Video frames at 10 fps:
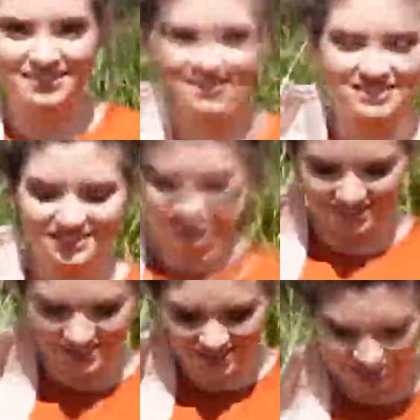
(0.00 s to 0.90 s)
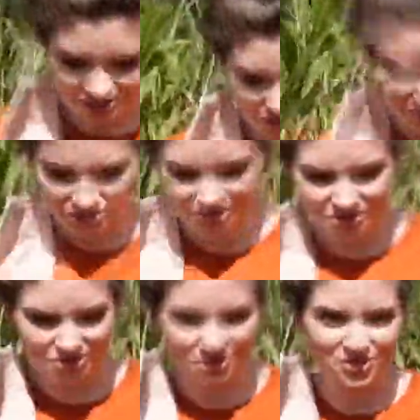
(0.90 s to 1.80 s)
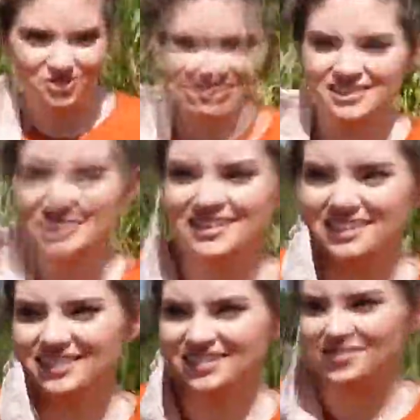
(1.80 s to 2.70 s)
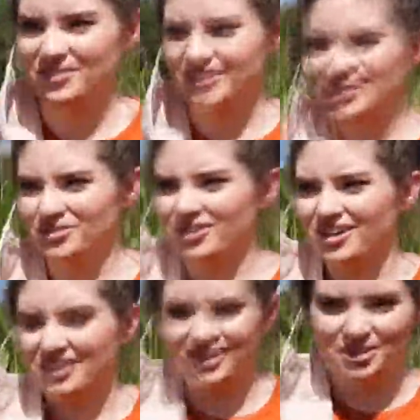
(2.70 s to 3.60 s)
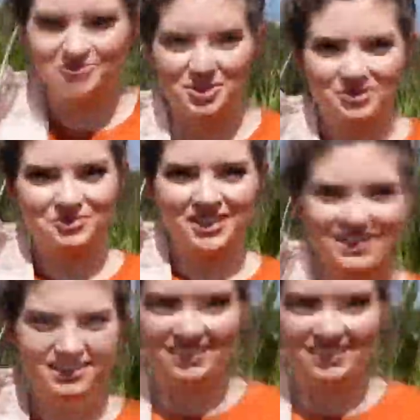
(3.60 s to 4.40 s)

We win. Woohoo. Woohoo. We need the Rocky theme song playing.